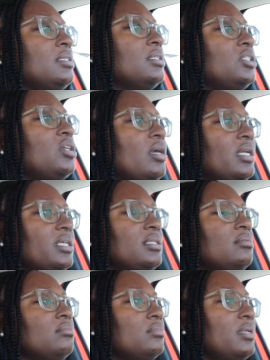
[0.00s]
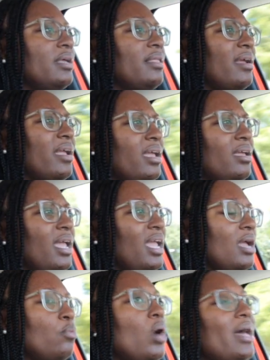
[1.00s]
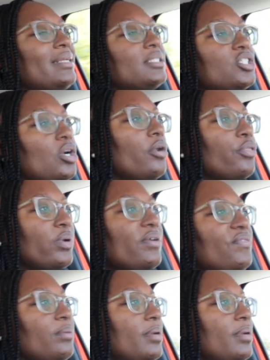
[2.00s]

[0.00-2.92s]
started at like 8. Well, I didn't start thrifting,